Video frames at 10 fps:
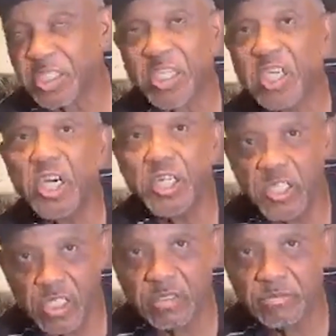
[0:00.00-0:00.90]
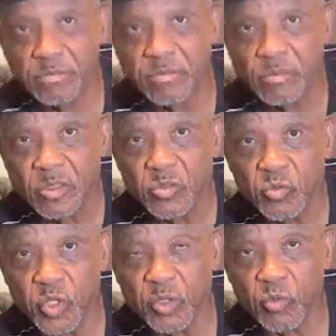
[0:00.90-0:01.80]
the colored
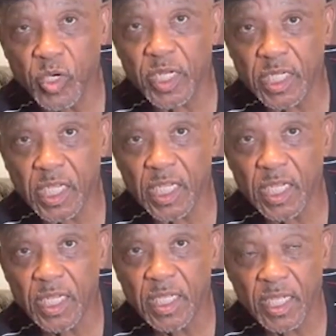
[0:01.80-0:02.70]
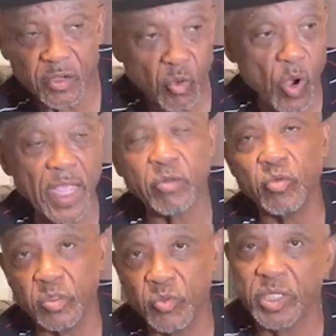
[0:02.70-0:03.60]
went one day and the white
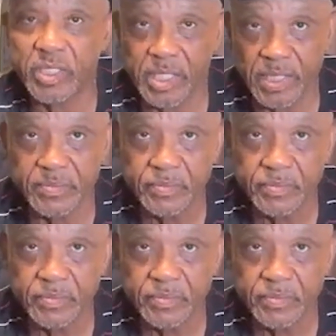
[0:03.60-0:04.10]
went one day.